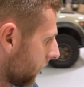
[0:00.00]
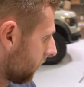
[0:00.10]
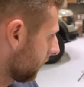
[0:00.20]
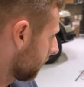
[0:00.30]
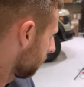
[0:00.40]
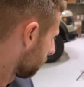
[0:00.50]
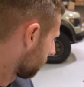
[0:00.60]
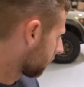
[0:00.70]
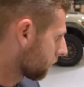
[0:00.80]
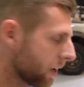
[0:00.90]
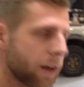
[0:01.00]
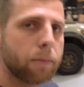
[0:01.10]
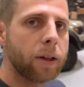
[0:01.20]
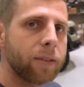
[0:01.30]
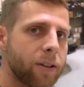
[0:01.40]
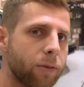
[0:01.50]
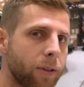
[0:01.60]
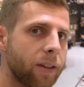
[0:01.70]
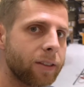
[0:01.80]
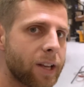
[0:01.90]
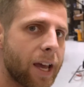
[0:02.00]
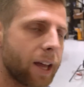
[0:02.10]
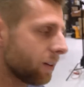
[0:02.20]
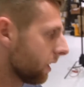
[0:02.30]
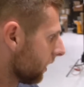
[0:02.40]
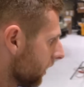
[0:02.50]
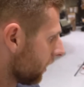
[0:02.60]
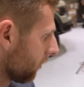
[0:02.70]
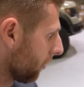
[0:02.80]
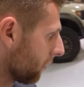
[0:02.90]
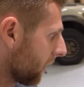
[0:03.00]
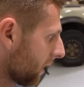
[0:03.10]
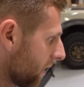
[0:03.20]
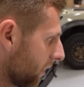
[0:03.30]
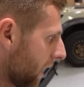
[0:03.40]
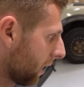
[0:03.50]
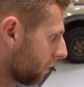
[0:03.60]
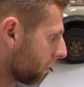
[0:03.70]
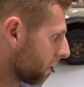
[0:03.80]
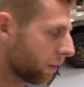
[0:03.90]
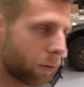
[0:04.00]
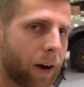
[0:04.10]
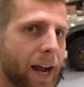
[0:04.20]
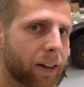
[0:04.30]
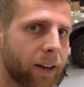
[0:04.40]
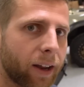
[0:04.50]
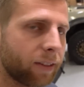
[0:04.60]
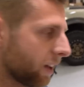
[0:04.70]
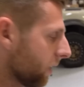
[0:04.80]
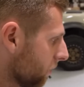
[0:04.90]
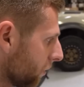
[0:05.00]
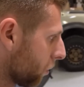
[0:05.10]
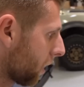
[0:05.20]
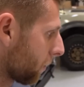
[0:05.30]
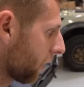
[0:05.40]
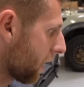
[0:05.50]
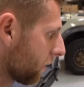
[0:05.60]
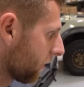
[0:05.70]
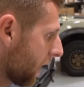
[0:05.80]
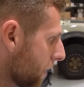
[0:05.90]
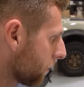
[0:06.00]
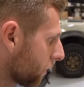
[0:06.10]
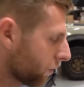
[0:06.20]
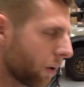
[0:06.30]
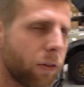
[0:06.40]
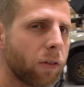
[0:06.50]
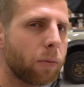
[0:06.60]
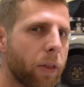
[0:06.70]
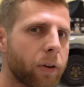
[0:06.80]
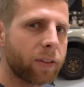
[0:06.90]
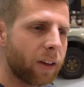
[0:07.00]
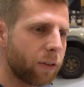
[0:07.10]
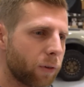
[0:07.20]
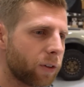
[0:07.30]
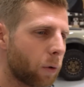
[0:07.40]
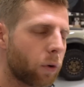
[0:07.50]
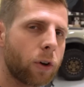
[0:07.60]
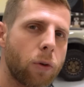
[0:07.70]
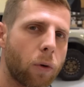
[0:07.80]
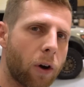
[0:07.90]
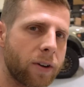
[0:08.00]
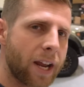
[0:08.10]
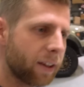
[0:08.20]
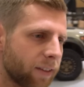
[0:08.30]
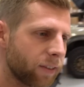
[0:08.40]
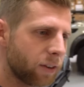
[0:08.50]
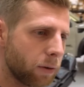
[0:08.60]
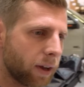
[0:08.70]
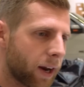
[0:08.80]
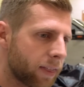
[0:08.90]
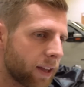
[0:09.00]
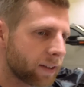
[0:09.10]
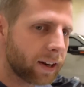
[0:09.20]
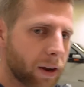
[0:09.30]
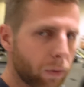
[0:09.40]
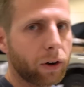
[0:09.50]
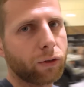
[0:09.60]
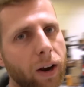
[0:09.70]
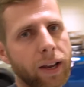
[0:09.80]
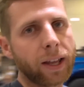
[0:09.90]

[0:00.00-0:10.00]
I think we're gonna be in business with this tent. So the next thing to handle will be the rack, like I said, so we'll come around to that. But there's also some other accessories I want to do on our deck system, and I think today we're gonna try and